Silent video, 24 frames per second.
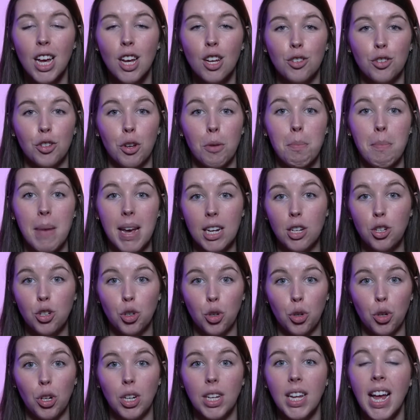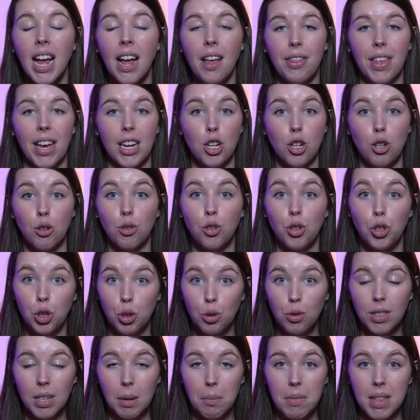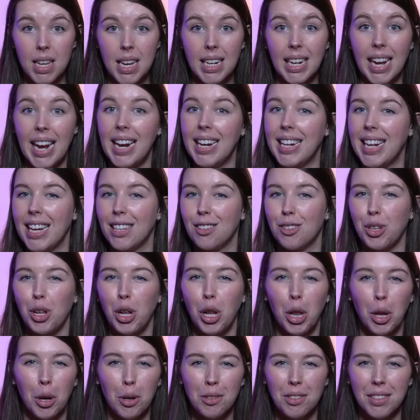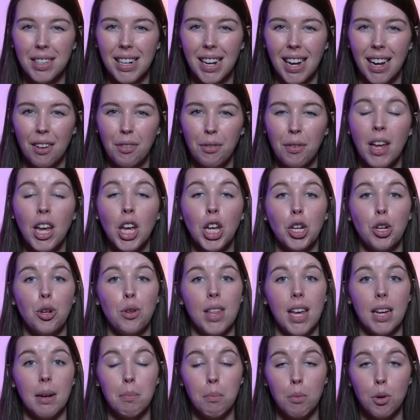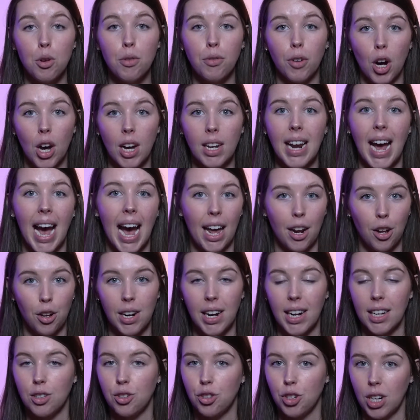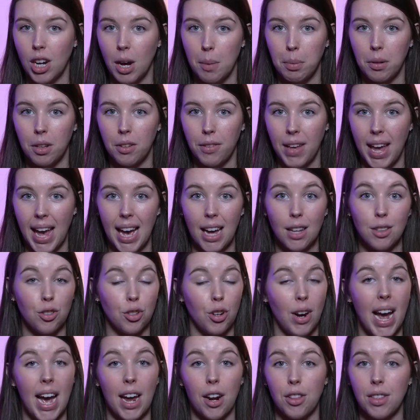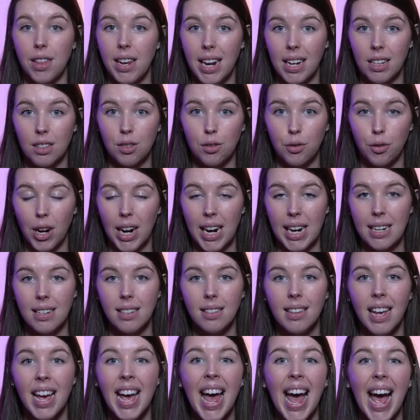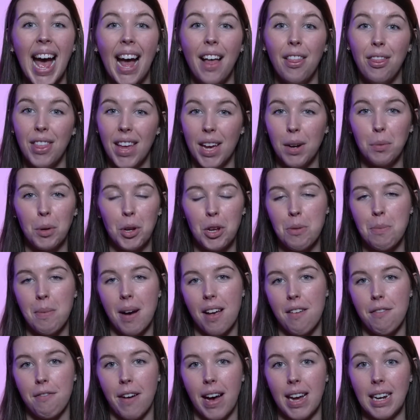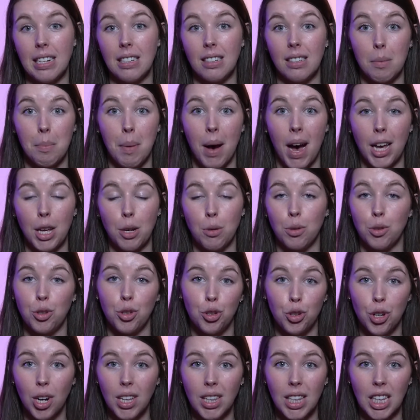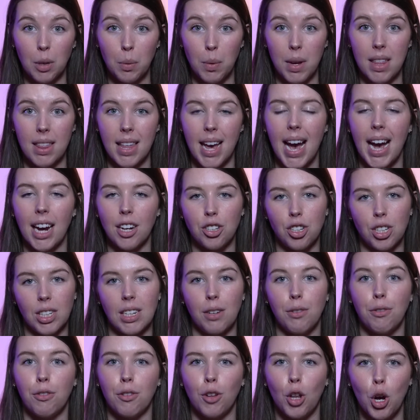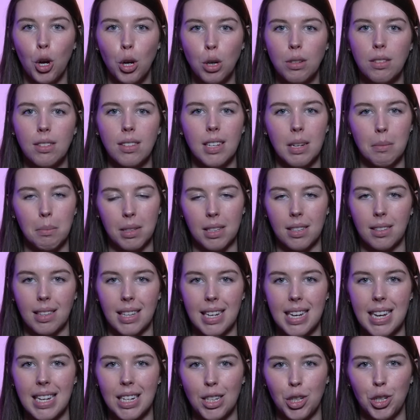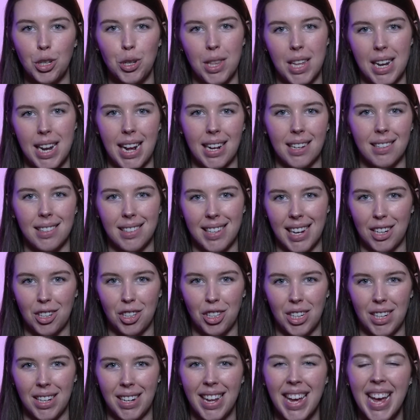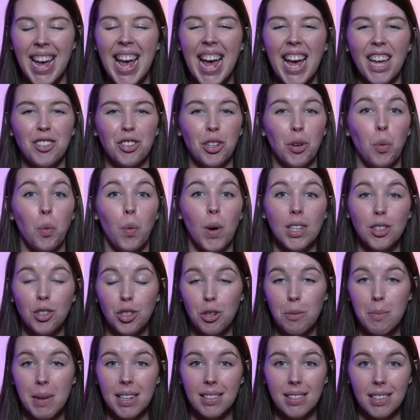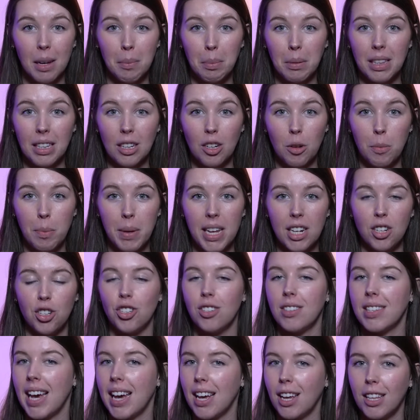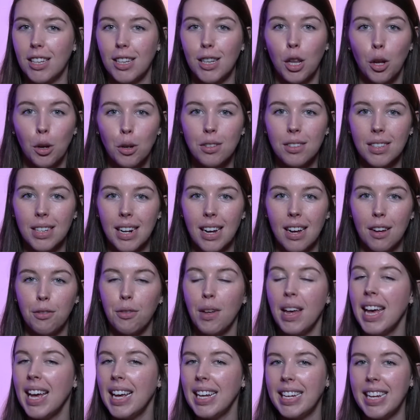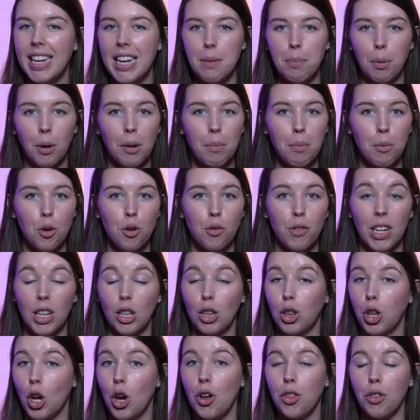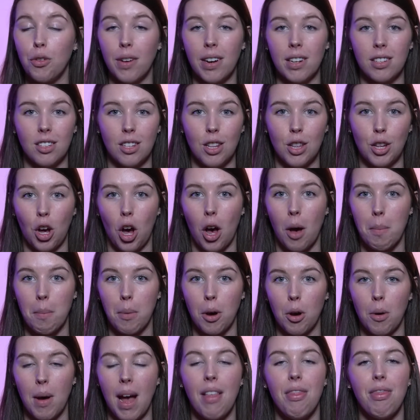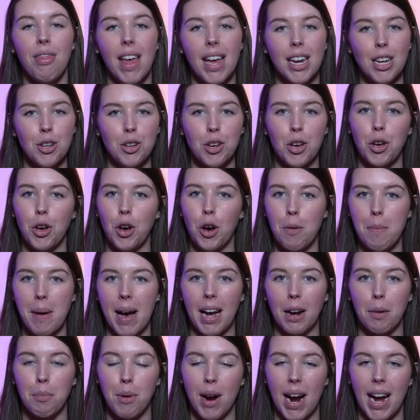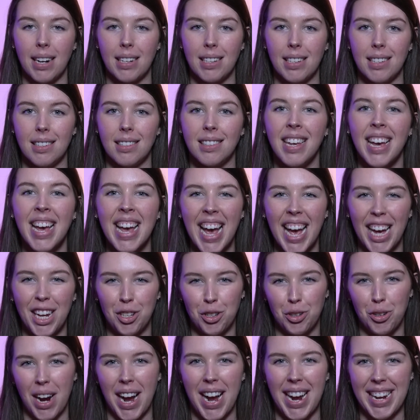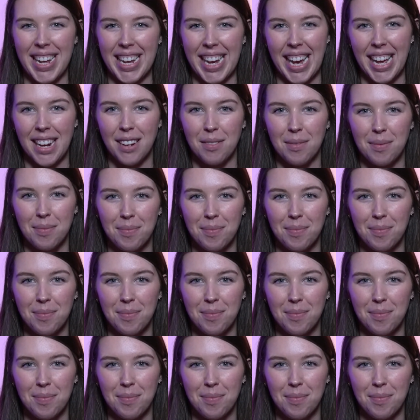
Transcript: So make sure that you do something, it gets close enough, you then move on, add on an extra couple of counts or add on the next phrase. And then what you might find is the part you were struggling with actually flows seamlessly into the next section. So once you mess up a little bit, just get close enough, keep on moving, learn the rest of the combo, and then you can go back, practice, and try it again.